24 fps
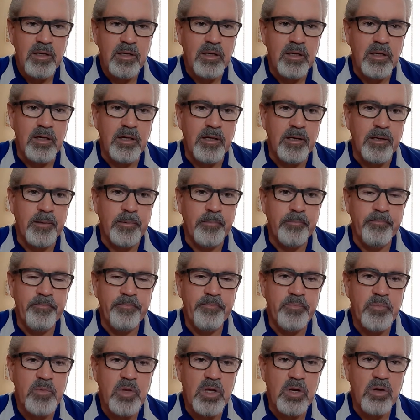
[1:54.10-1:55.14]

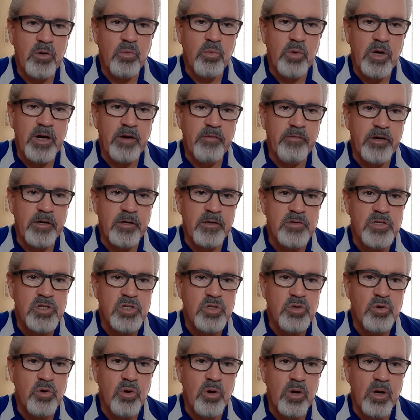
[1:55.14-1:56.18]
whatever
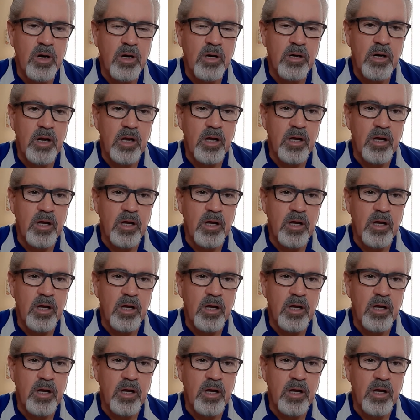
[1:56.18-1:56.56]
store,